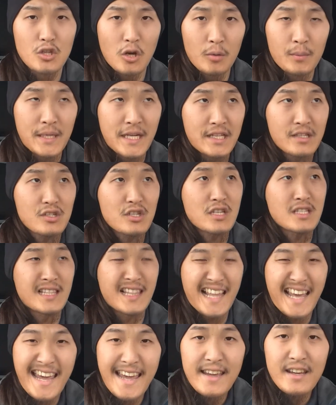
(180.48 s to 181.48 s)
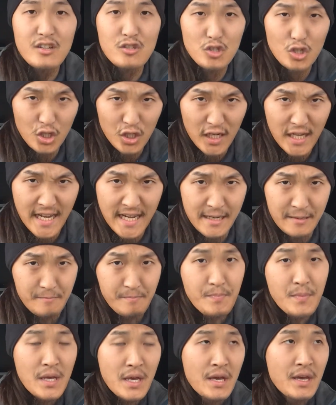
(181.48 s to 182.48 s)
dominance, laying its claim